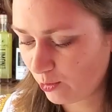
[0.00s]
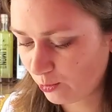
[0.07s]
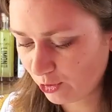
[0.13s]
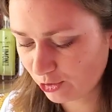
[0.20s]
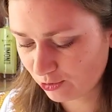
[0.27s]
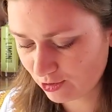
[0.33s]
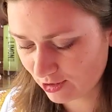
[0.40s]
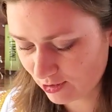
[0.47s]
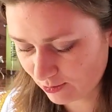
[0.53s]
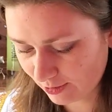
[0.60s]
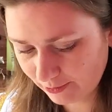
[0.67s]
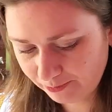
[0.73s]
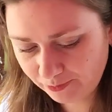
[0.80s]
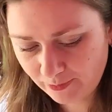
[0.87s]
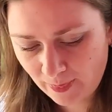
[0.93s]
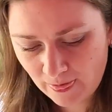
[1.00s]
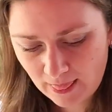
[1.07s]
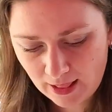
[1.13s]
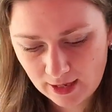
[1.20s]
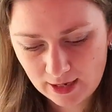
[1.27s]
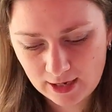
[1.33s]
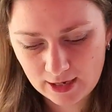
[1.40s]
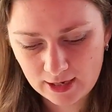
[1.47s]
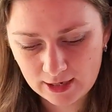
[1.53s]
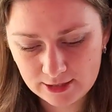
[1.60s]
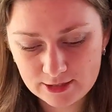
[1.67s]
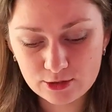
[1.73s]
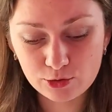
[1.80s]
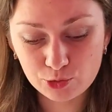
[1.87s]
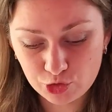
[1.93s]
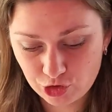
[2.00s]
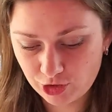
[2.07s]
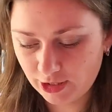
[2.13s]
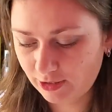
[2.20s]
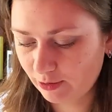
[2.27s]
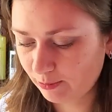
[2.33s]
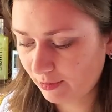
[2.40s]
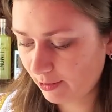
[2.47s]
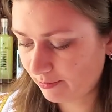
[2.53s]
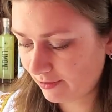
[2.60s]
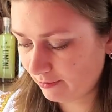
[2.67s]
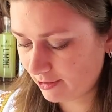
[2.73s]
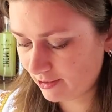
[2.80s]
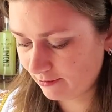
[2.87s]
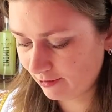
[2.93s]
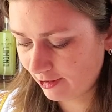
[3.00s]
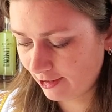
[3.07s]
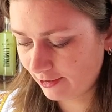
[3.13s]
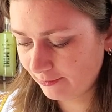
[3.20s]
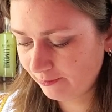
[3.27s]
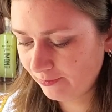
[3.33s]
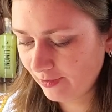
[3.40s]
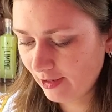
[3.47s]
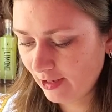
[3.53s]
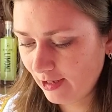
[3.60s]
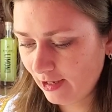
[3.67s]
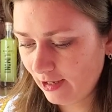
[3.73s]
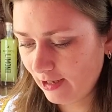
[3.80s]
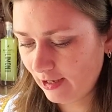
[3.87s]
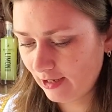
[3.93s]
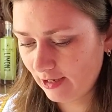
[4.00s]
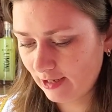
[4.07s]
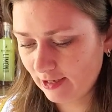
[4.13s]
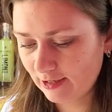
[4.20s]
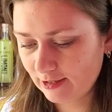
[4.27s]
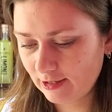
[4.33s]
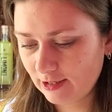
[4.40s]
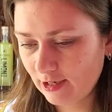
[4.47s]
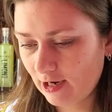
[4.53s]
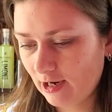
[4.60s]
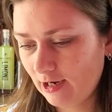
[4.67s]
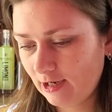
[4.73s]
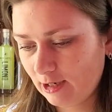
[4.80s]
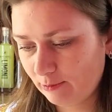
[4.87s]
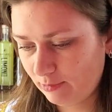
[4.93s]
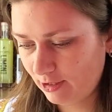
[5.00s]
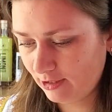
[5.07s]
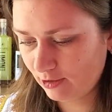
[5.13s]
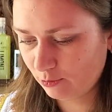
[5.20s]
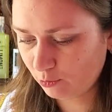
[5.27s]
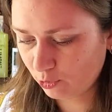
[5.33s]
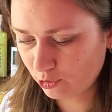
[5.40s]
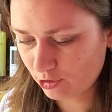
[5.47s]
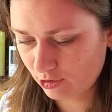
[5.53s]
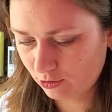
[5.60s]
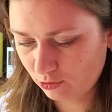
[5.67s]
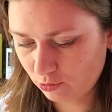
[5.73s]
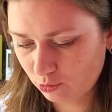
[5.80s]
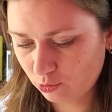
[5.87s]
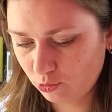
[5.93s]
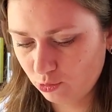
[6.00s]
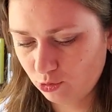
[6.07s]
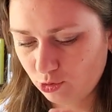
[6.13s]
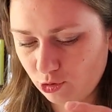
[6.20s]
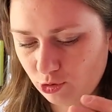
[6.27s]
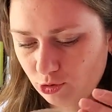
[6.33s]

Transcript: I worked on this one. It's Oceanarium by Primitive Hare, and I completed more than two.